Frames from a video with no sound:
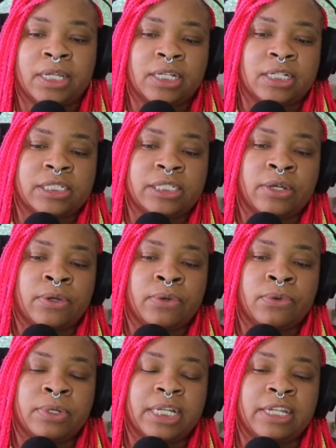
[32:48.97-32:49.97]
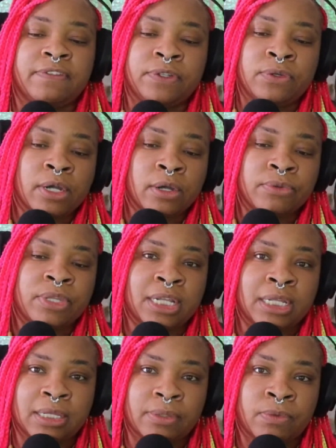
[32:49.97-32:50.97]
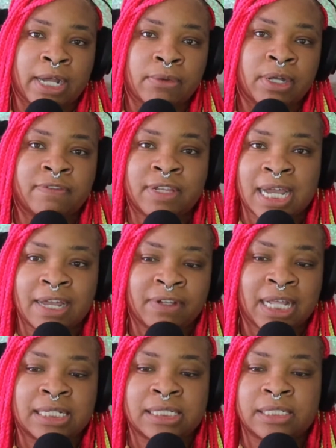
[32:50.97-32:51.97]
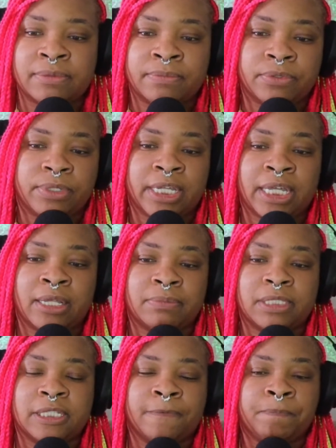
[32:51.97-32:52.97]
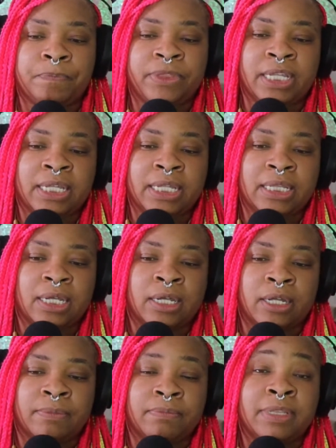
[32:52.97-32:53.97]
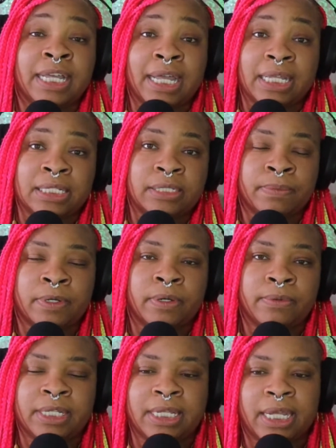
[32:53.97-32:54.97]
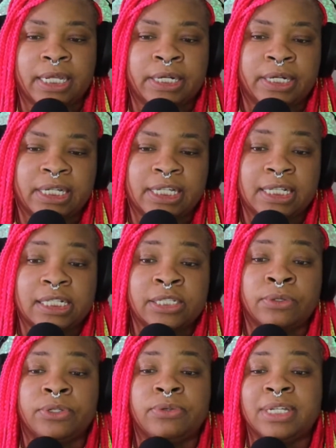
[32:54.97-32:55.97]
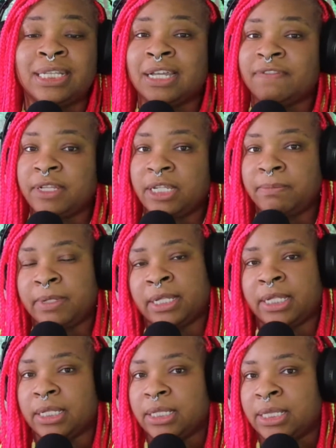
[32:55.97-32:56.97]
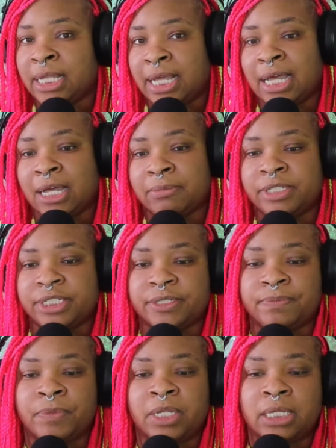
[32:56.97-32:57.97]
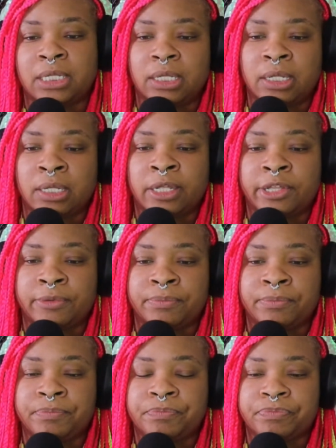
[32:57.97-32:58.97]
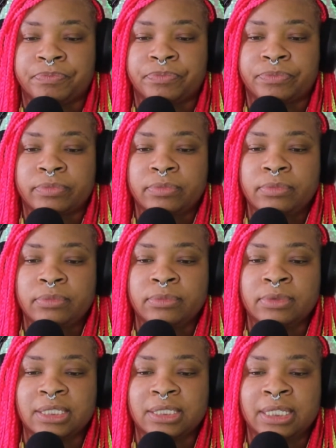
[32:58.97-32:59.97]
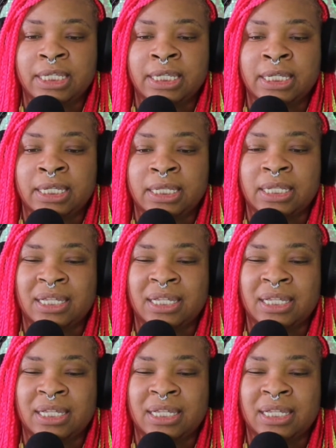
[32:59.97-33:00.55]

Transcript: So if you go the route of live classes and boot camps, then that is a pro in that area. So you can definitely pick that option. Um, and